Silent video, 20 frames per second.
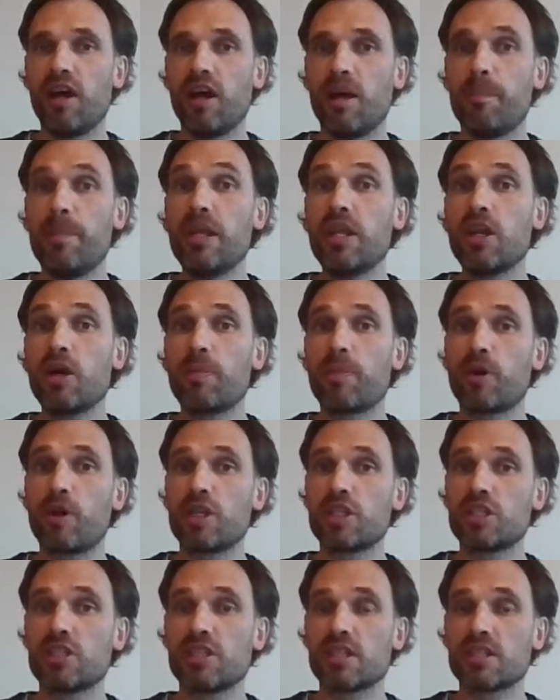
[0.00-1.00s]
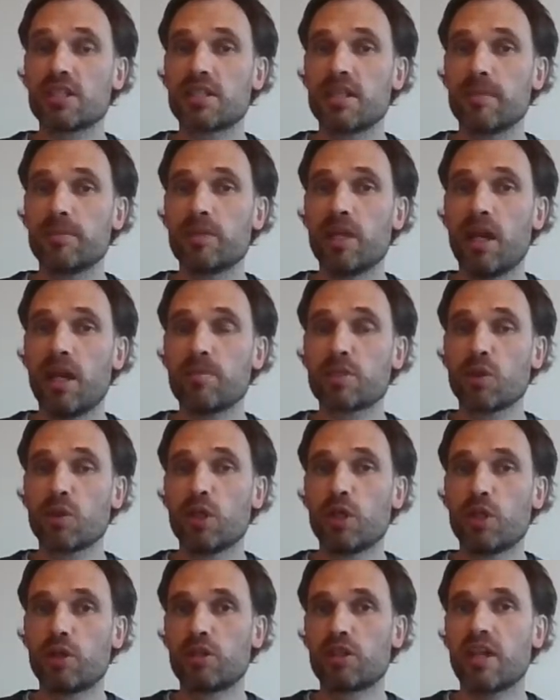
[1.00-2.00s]
bit operations at the same time. So
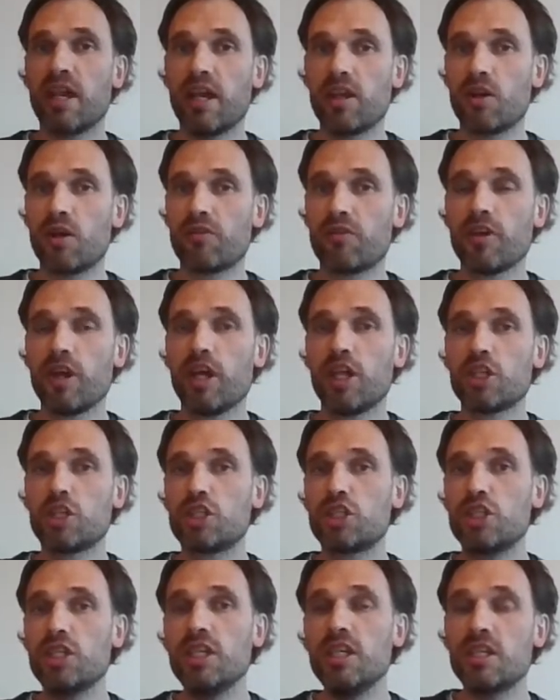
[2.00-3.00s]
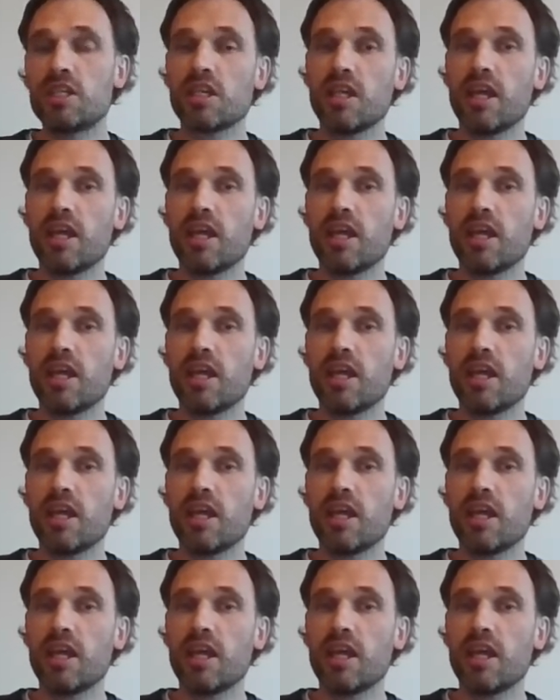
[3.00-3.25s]
we could kind of cheat